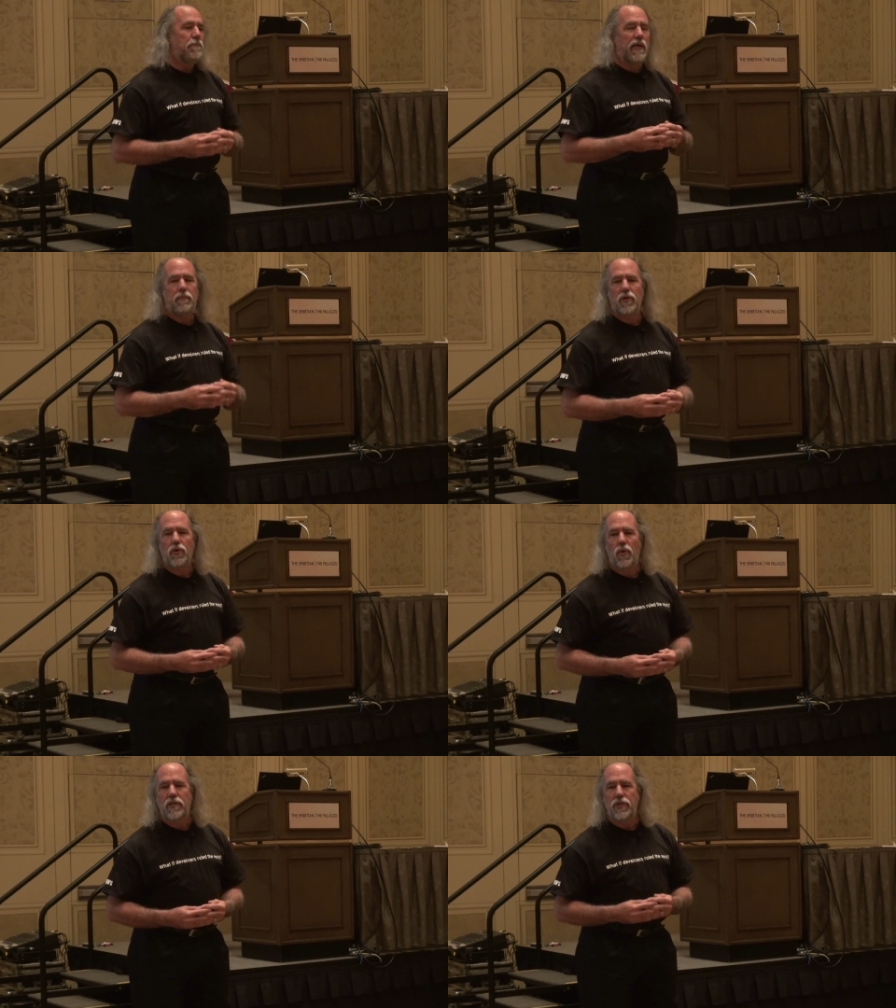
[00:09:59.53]
People are
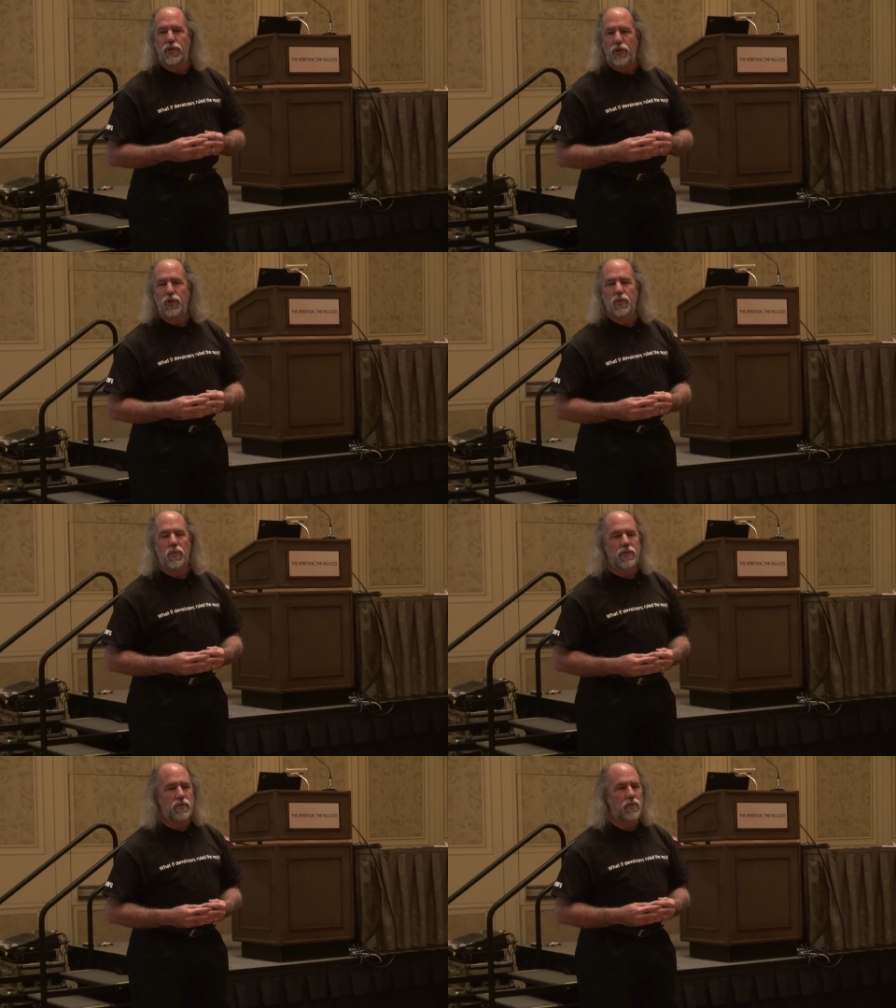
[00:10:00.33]
going to use what
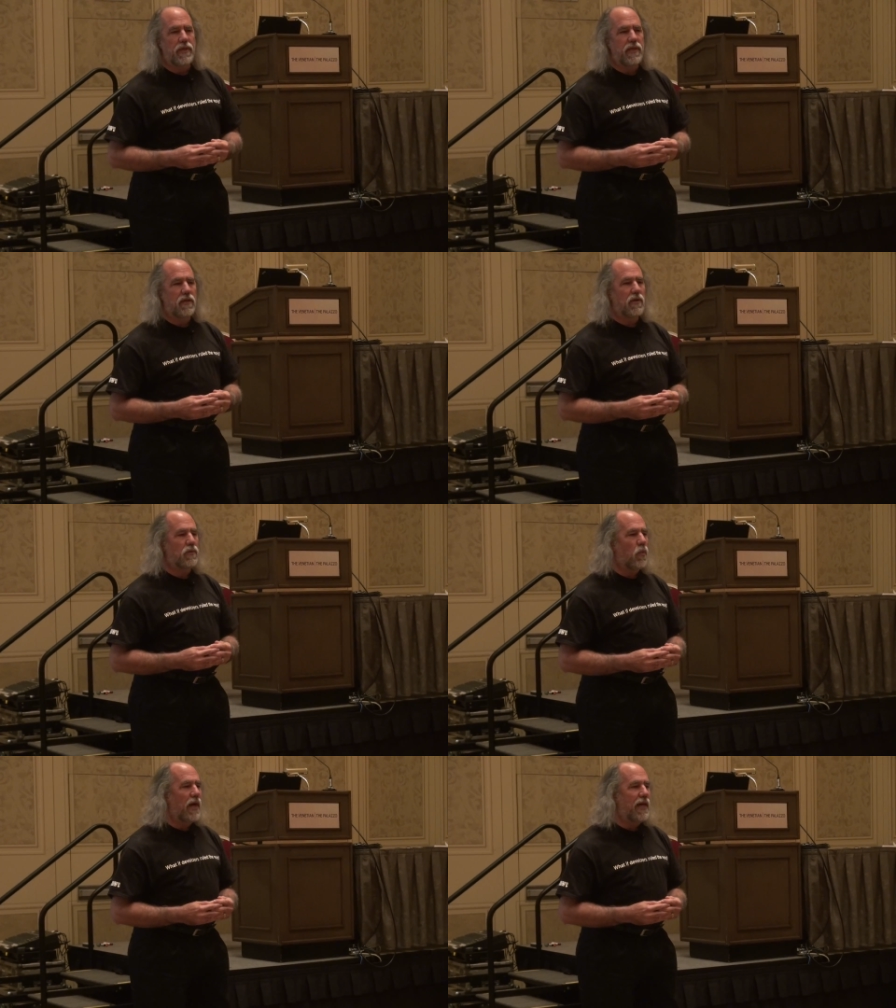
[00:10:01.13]
we're doing here
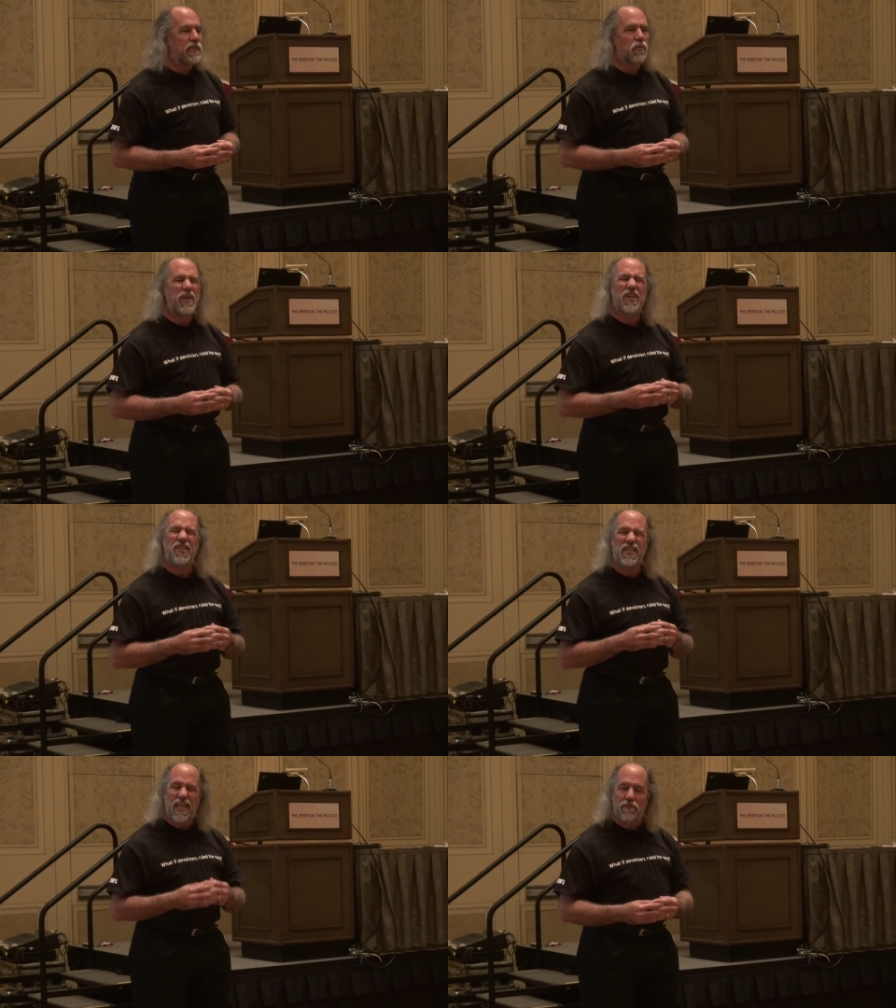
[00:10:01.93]
in ways we
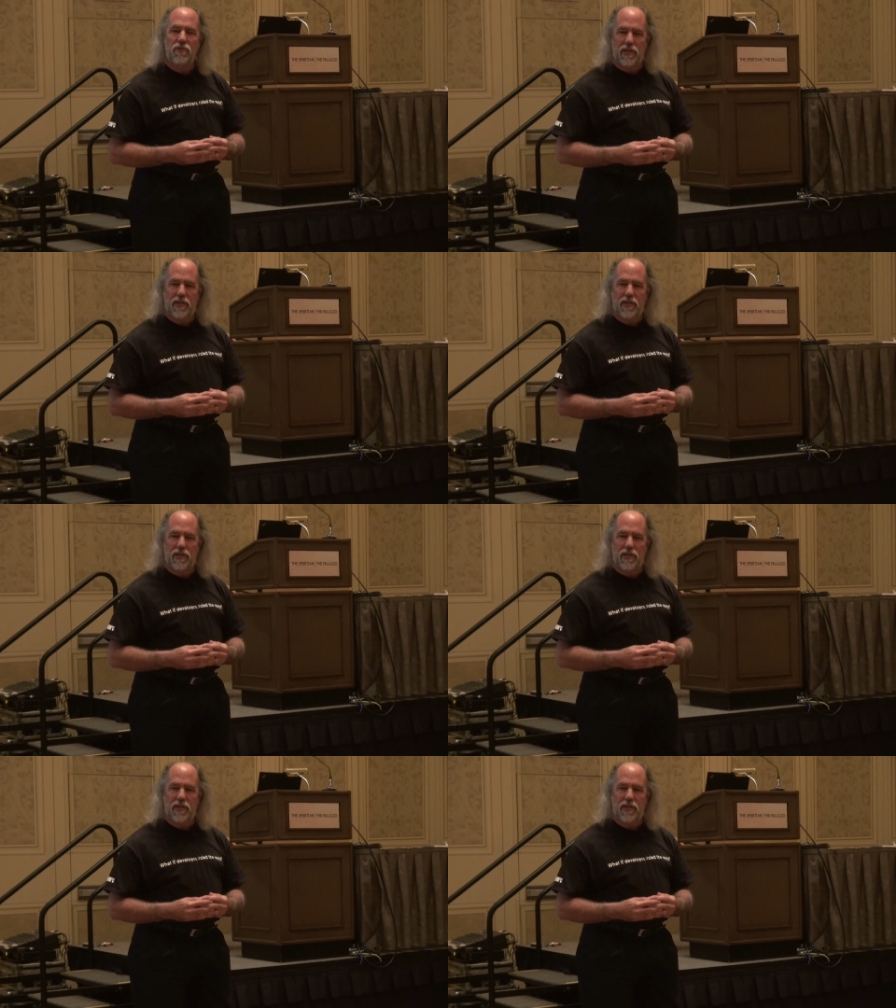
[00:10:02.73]
could never